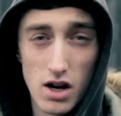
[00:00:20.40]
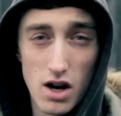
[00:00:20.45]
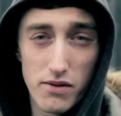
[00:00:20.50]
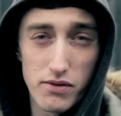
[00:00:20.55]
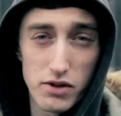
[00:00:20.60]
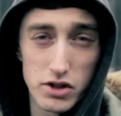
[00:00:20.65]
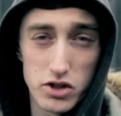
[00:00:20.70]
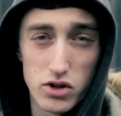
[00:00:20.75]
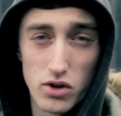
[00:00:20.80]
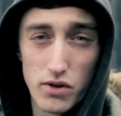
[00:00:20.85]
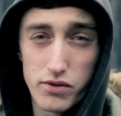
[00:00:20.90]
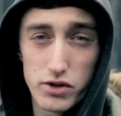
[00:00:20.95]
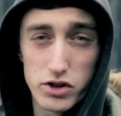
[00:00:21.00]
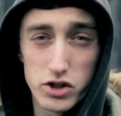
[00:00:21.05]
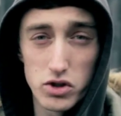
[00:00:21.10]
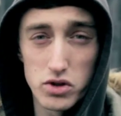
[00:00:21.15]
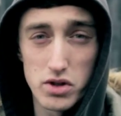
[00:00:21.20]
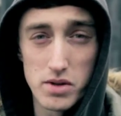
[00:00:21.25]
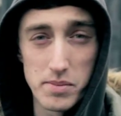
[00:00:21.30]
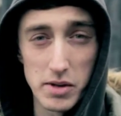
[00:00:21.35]
All for the sufferers
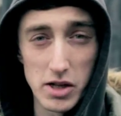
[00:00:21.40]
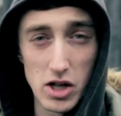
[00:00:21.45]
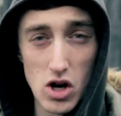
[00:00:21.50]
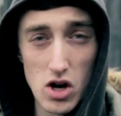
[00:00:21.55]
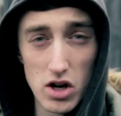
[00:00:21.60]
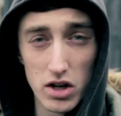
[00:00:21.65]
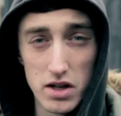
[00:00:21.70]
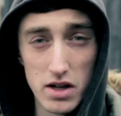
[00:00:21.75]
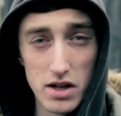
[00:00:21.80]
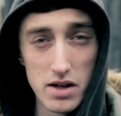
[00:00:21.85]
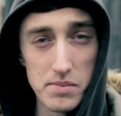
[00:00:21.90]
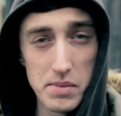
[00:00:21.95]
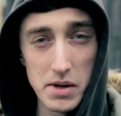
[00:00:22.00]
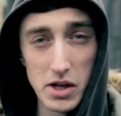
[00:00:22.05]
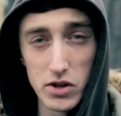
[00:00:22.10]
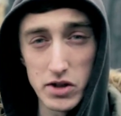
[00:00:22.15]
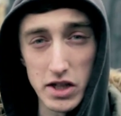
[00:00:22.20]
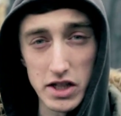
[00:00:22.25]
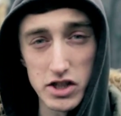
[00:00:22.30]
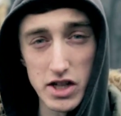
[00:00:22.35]
just to belong, be
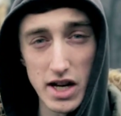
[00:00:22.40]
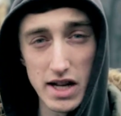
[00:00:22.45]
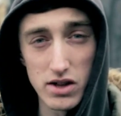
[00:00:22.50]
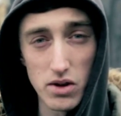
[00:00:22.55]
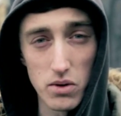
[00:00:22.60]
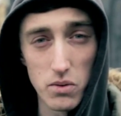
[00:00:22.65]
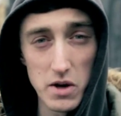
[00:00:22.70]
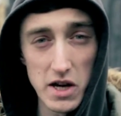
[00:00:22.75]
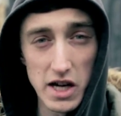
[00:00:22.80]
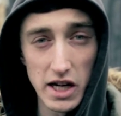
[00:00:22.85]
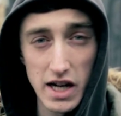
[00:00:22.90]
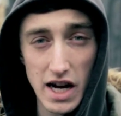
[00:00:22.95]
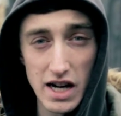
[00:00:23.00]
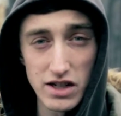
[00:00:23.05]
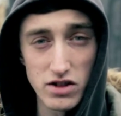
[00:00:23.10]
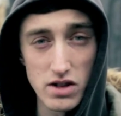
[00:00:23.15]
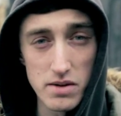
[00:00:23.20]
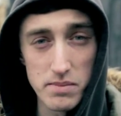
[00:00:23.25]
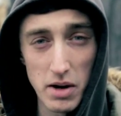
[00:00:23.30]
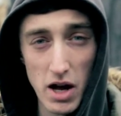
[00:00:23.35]
like a gentle wind,
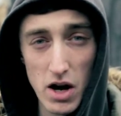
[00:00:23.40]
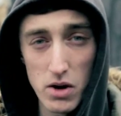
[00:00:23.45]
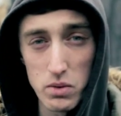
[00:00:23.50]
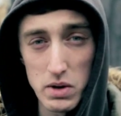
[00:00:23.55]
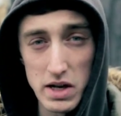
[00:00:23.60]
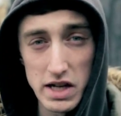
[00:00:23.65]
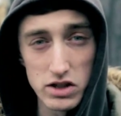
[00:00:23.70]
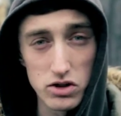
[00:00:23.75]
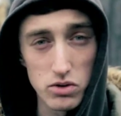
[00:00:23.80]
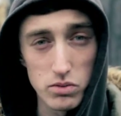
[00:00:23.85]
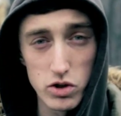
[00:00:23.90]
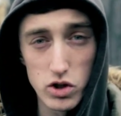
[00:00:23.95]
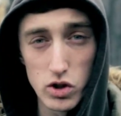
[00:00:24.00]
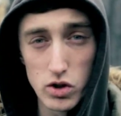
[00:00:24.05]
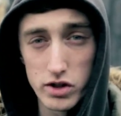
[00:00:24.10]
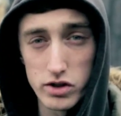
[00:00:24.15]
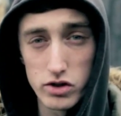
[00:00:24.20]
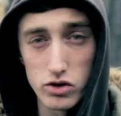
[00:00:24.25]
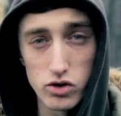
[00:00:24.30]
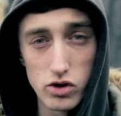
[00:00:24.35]
casually blow wind,
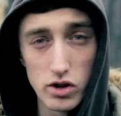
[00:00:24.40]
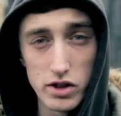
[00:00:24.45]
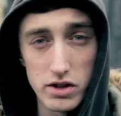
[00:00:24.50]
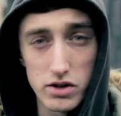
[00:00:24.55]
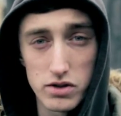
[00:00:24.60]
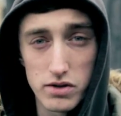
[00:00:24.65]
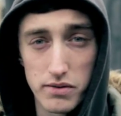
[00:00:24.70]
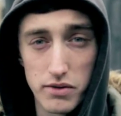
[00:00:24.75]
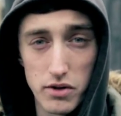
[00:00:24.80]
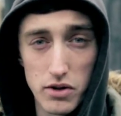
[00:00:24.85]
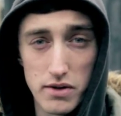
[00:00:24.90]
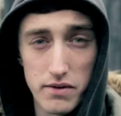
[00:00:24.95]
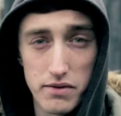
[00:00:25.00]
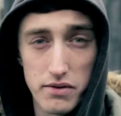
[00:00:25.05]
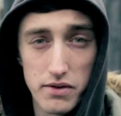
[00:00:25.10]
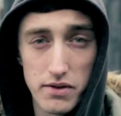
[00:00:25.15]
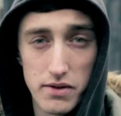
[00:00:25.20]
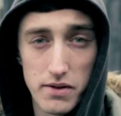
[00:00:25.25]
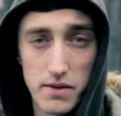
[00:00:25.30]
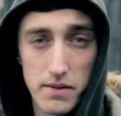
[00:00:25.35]
subside and try to
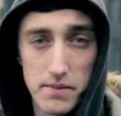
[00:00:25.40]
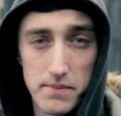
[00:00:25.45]
survive?